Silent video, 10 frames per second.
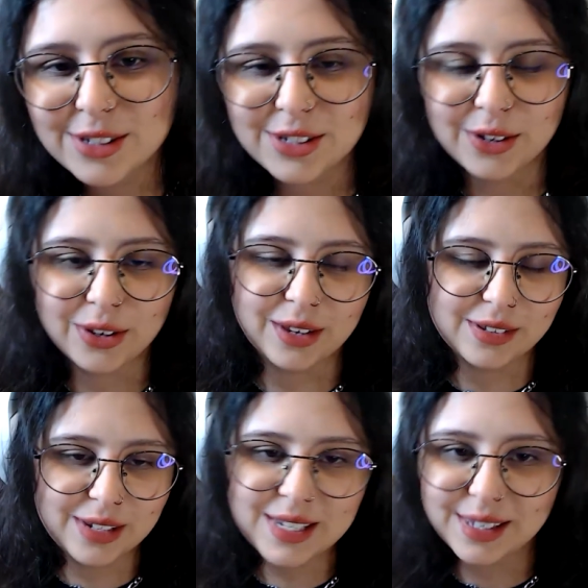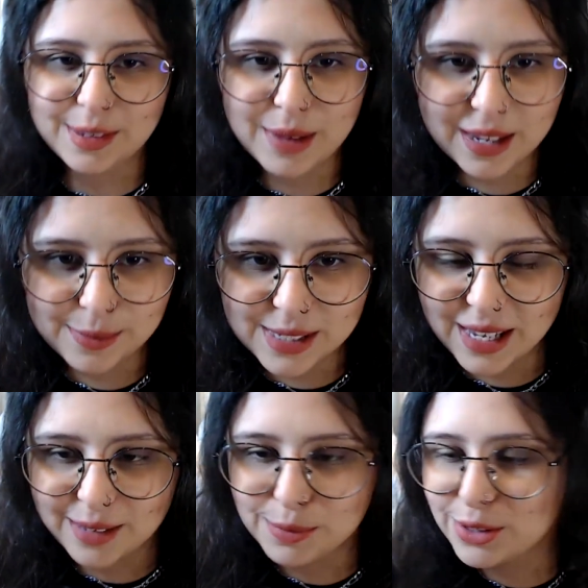So you can easily make a
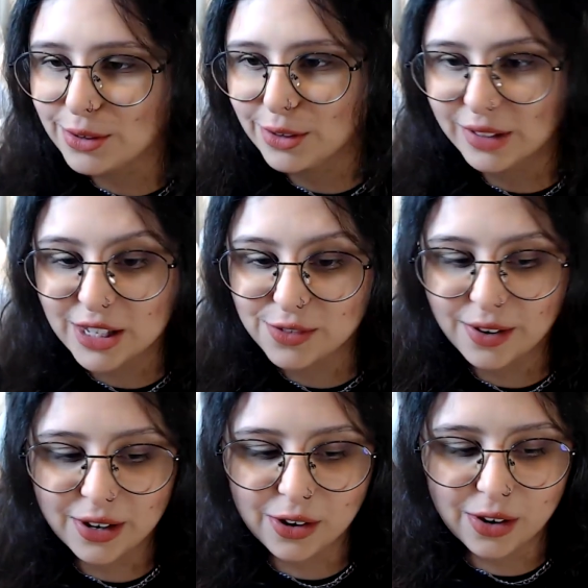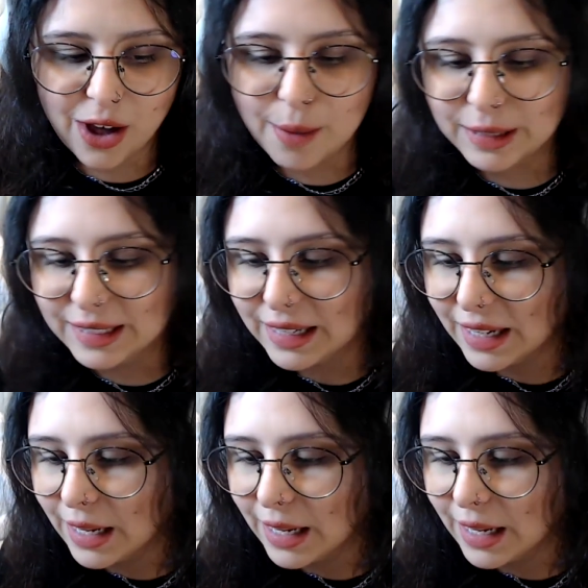mistake in pseudocode, and it's very common.